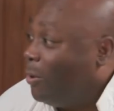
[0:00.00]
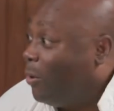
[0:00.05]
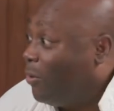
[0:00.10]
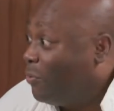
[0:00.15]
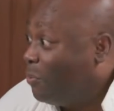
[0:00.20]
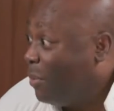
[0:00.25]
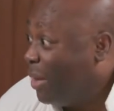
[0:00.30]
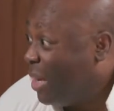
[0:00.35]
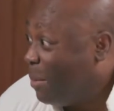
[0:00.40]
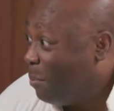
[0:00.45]
And
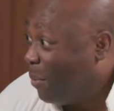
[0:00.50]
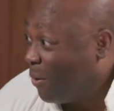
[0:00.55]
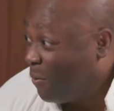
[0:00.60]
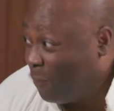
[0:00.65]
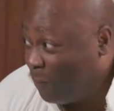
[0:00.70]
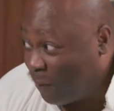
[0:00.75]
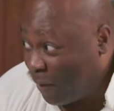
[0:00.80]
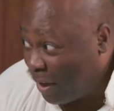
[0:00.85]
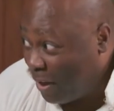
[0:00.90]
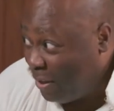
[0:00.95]
I've made my
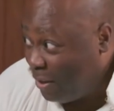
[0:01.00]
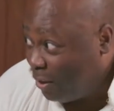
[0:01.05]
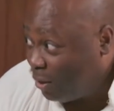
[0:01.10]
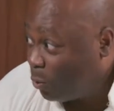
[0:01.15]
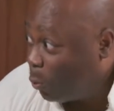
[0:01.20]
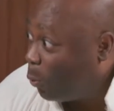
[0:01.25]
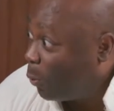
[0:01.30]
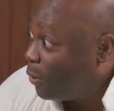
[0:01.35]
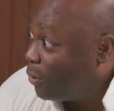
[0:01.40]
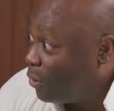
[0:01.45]

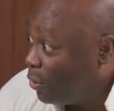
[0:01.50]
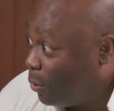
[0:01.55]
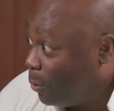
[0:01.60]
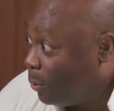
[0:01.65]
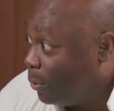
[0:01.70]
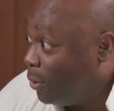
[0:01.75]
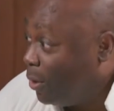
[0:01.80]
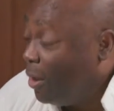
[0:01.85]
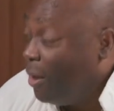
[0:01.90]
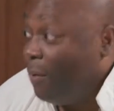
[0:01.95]
finest
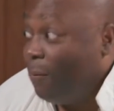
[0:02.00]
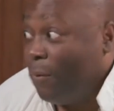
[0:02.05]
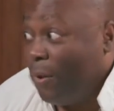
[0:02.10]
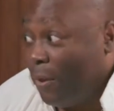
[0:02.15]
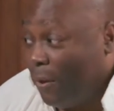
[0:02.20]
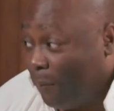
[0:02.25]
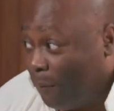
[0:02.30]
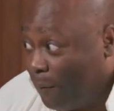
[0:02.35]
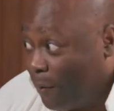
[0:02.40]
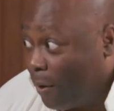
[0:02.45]
horseshoe
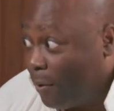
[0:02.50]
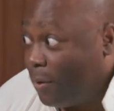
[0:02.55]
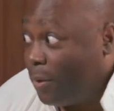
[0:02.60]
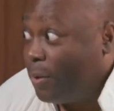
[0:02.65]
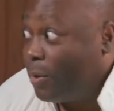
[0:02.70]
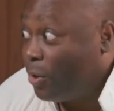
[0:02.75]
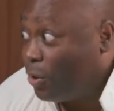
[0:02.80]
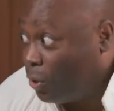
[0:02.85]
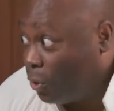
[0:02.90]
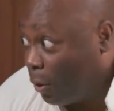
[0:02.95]
for the farrier
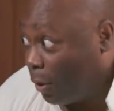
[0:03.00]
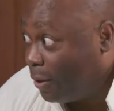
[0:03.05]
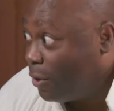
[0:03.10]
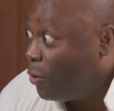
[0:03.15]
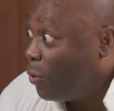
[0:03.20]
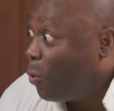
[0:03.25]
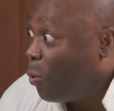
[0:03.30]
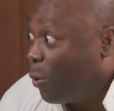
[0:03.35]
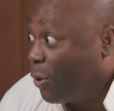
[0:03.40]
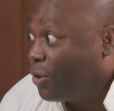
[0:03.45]
to
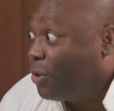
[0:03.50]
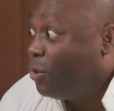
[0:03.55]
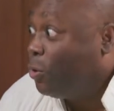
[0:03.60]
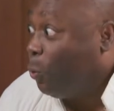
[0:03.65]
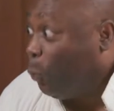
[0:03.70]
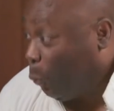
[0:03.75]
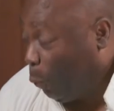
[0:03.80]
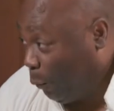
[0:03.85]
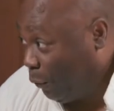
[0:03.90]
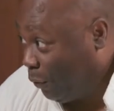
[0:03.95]
shod your horse's
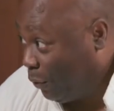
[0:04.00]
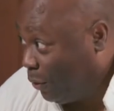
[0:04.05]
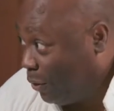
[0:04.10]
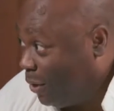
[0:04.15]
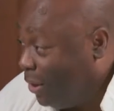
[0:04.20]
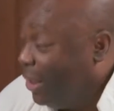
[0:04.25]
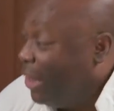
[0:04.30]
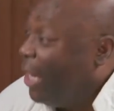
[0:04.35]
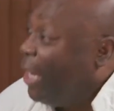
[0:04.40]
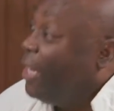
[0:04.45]

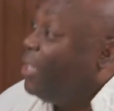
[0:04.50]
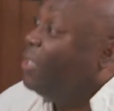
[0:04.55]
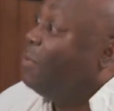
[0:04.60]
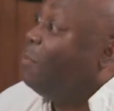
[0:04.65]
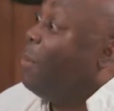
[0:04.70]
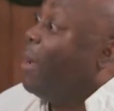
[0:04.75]
hoofs as